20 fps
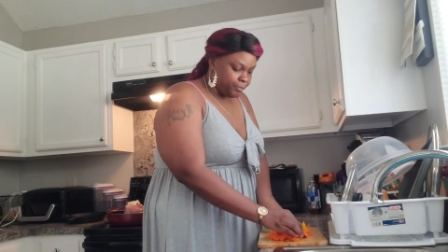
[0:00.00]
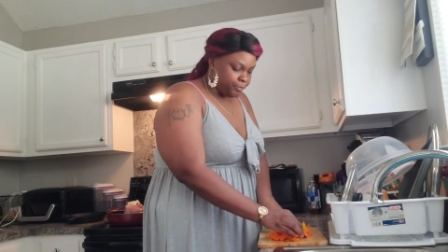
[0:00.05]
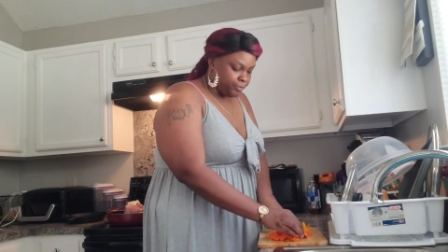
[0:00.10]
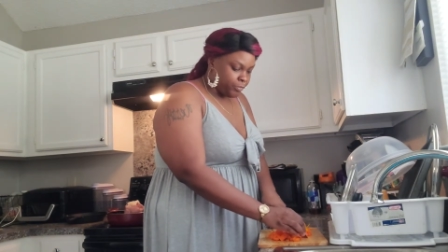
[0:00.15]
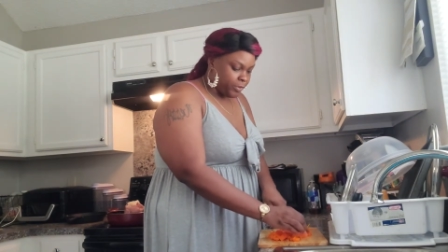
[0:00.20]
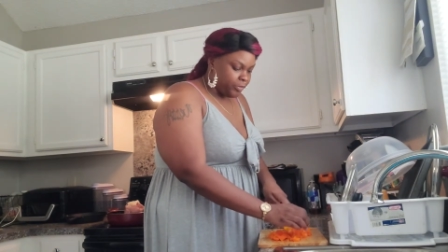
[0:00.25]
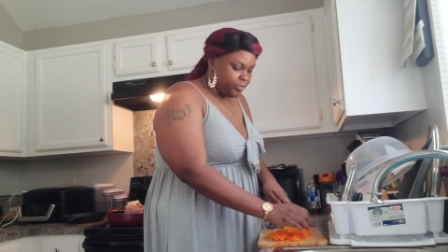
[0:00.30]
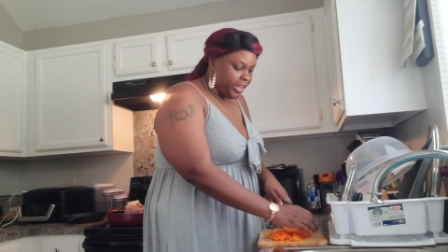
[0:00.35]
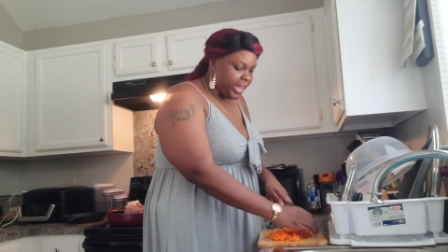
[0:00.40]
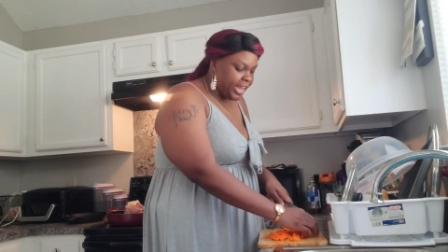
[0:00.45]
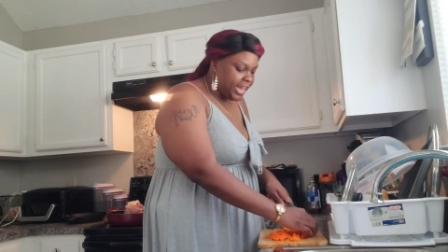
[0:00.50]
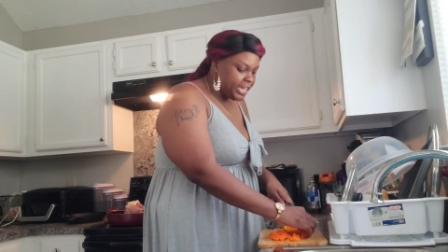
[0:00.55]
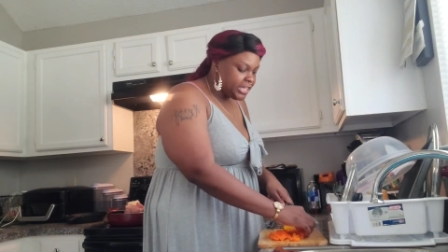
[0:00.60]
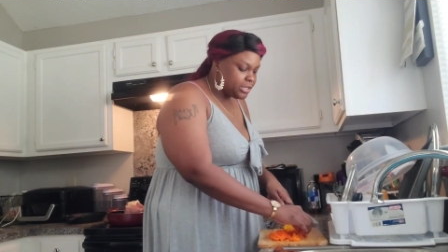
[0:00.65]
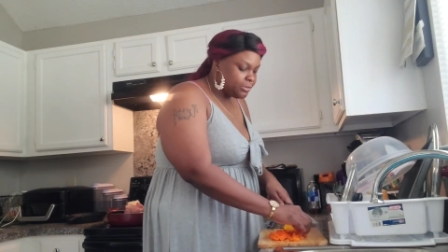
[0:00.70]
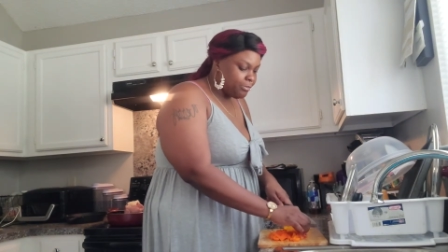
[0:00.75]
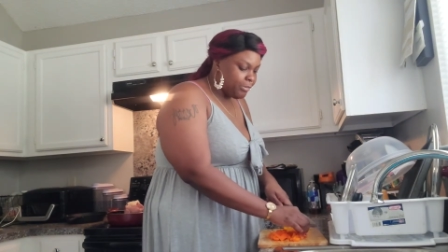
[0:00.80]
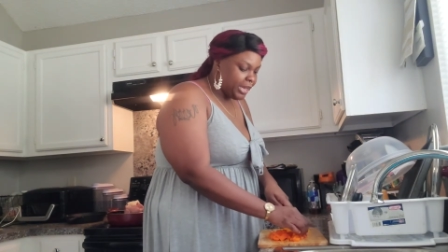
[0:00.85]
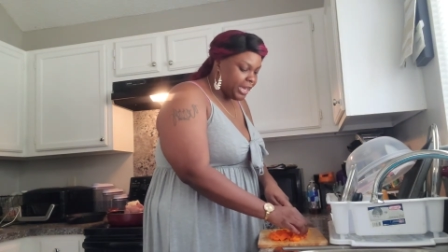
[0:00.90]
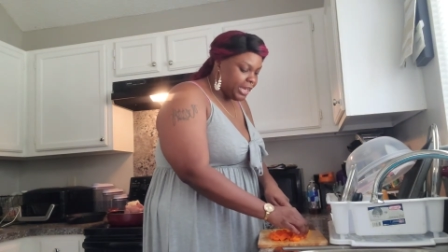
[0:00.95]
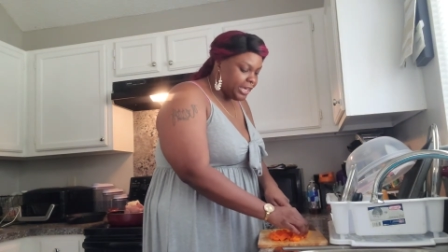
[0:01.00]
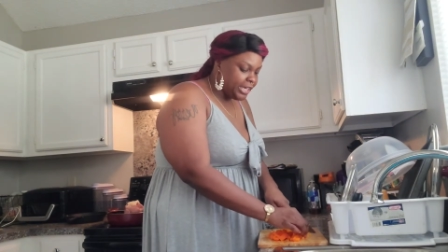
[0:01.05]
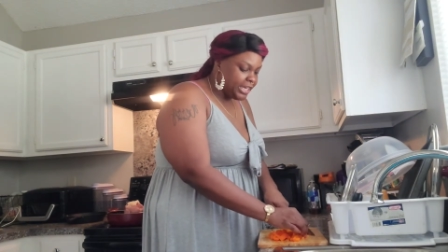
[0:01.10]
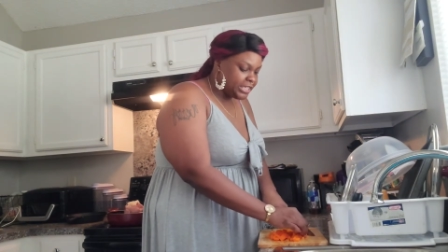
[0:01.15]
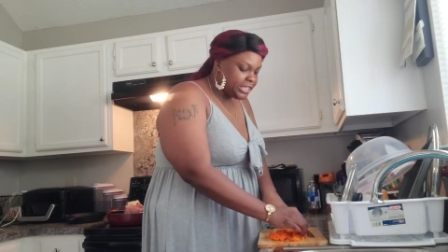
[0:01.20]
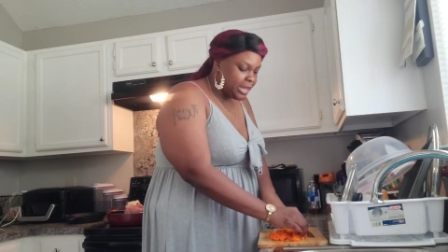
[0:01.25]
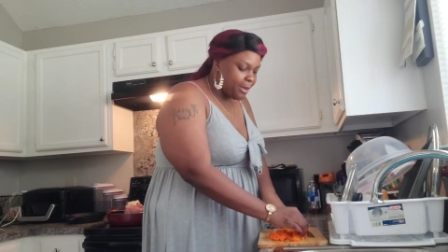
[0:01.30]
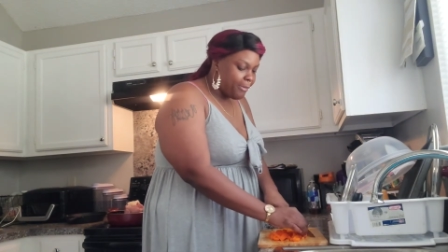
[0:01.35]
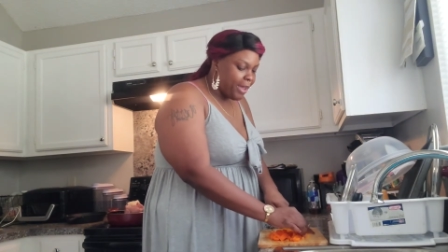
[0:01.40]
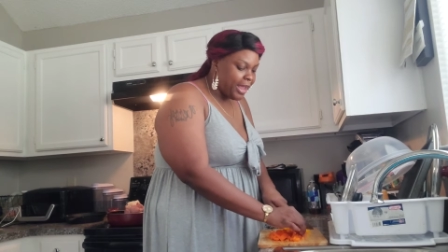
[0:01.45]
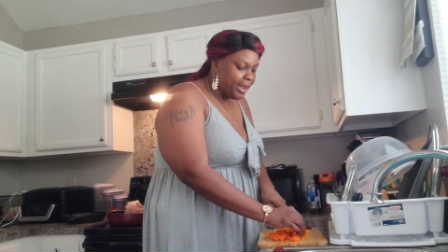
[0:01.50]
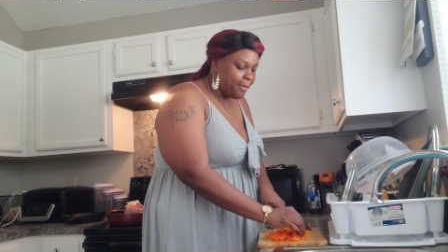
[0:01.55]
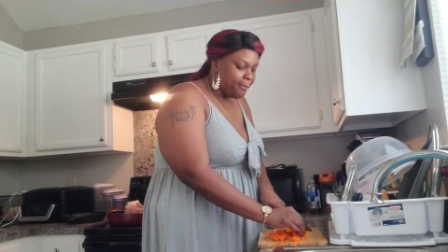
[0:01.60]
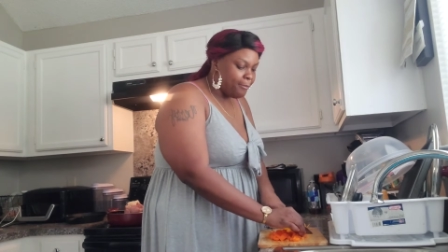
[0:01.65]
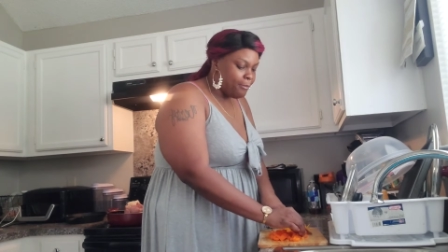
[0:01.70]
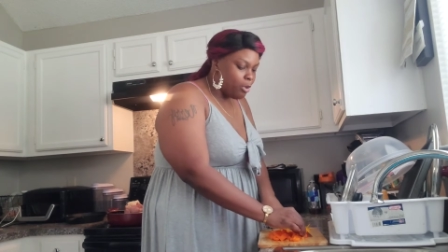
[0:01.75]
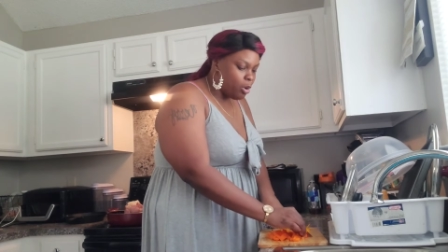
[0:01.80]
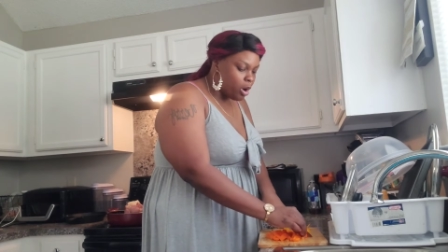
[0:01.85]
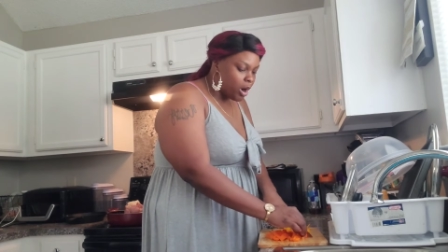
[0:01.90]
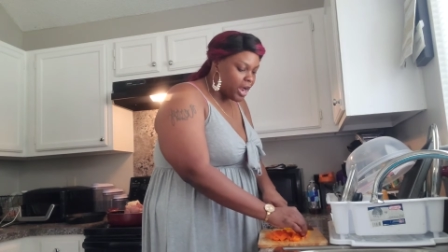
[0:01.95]
These men need to make
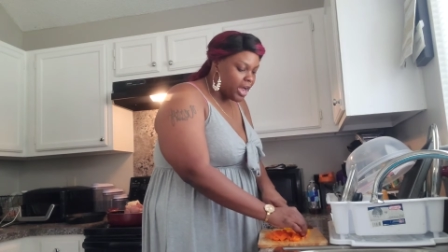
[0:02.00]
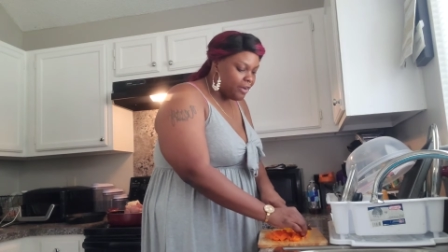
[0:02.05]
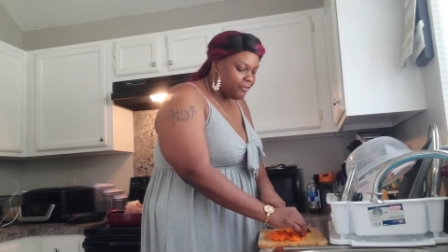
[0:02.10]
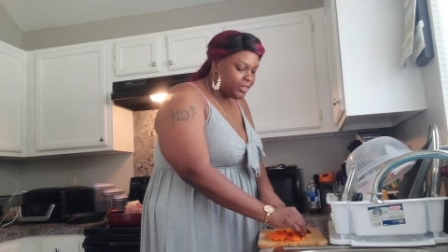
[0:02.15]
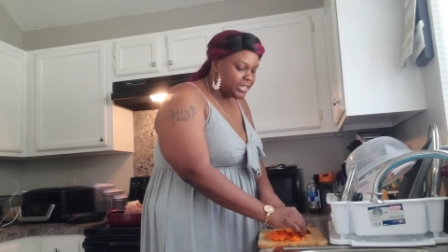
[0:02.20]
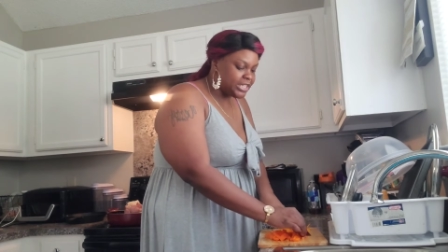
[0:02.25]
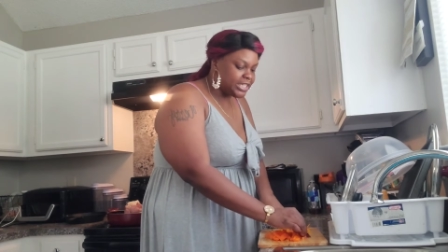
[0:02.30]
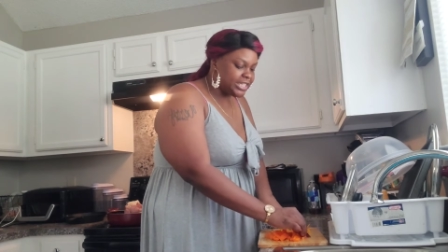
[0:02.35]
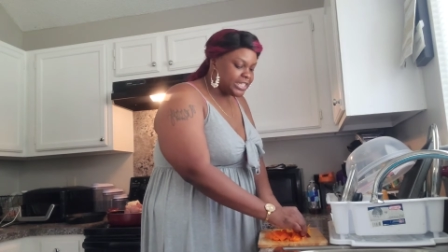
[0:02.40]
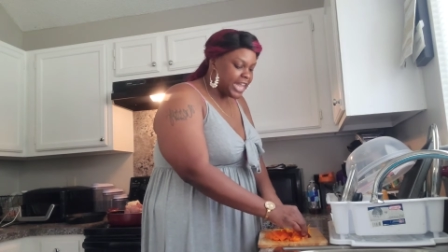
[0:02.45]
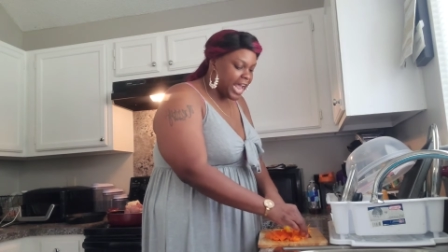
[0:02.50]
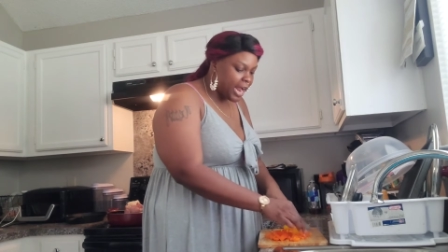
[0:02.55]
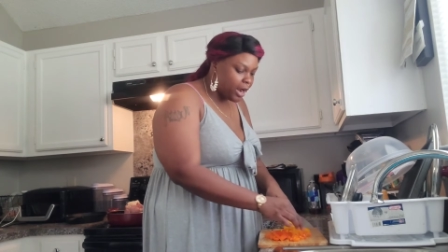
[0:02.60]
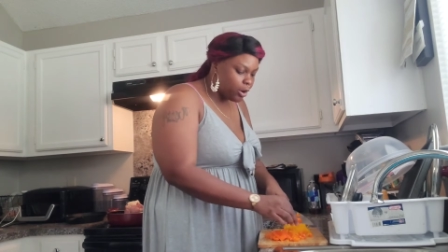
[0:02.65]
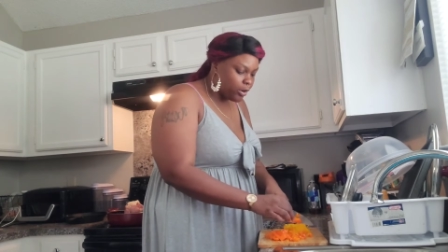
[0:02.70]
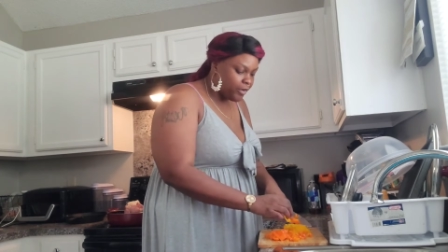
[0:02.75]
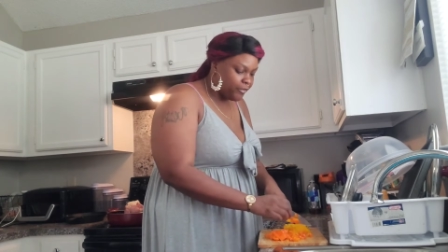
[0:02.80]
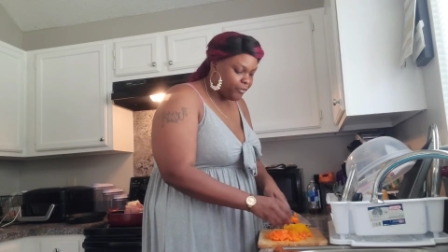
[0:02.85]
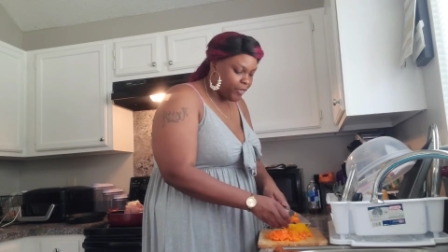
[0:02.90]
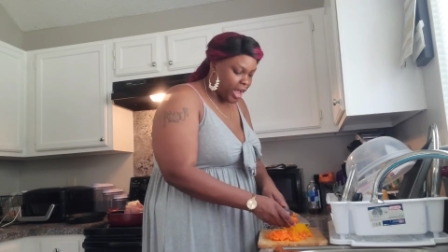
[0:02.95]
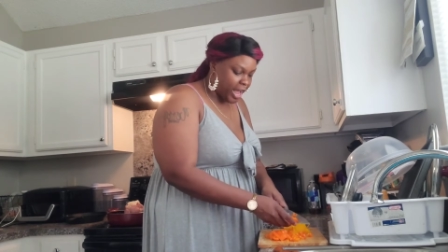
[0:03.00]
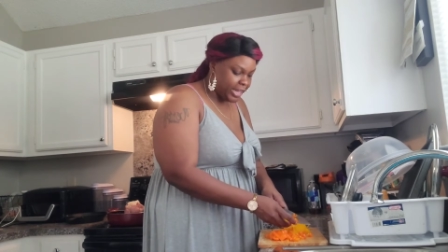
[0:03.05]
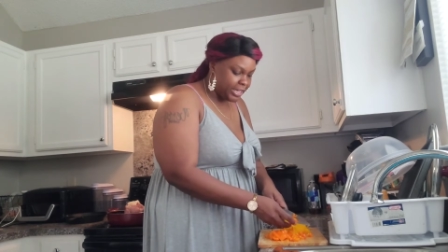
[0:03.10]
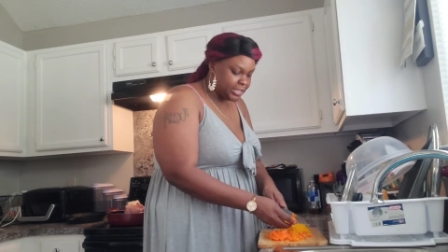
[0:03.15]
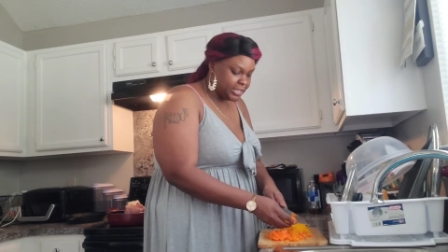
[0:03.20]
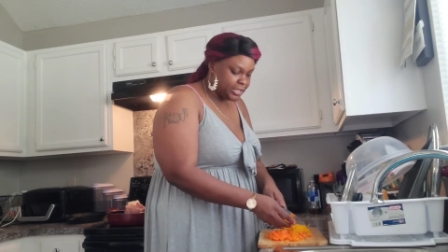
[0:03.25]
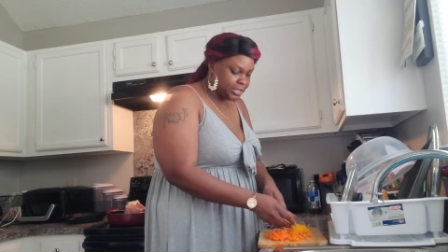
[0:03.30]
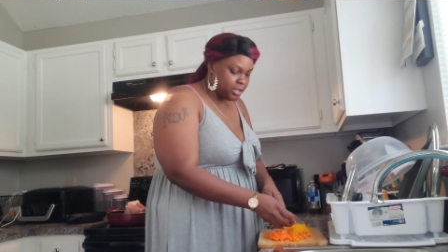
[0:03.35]
more of a sacrifice.